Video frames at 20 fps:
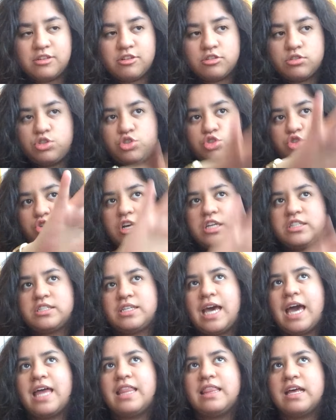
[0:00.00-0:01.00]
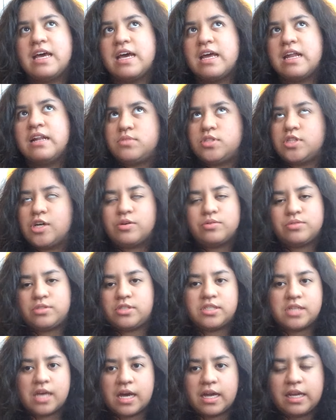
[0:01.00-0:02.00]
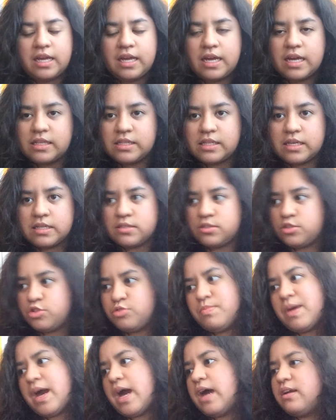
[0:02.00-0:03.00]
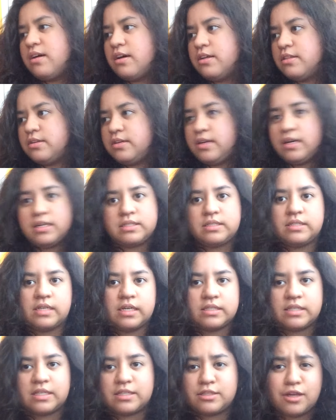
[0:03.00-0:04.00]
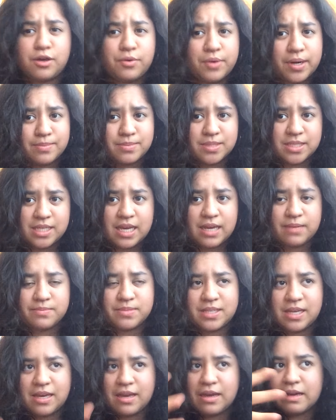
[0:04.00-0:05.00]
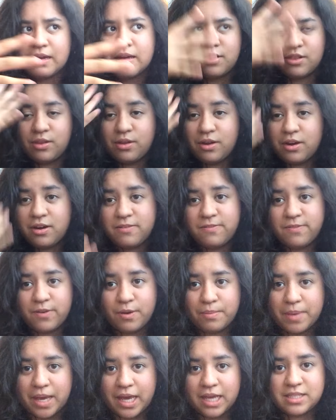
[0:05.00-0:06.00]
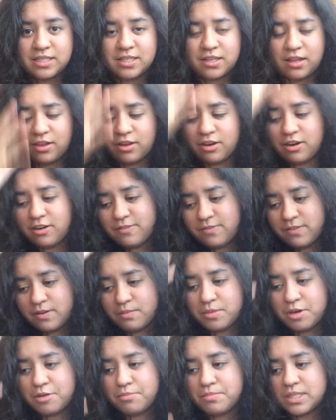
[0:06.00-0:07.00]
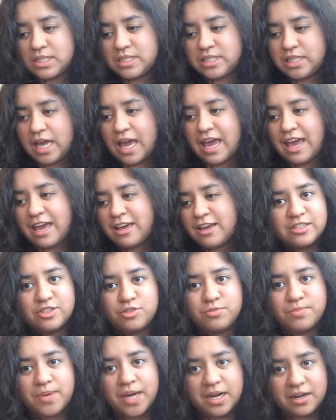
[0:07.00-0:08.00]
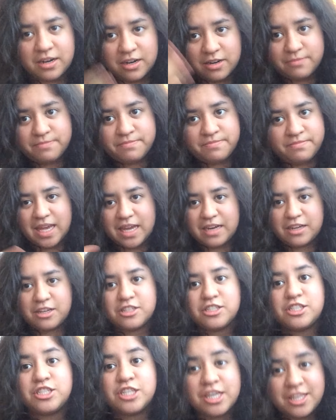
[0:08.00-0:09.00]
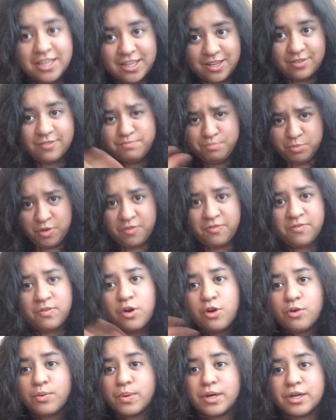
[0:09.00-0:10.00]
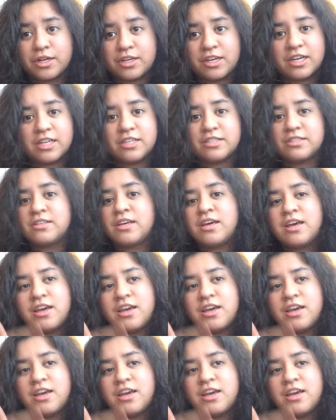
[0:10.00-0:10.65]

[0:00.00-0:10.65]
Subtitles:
don't stress and then don't study and then do bad on the next test. That's not what I'm saying. I'm saying learn from it, learn from your mistake, and do better and continue, move forward, because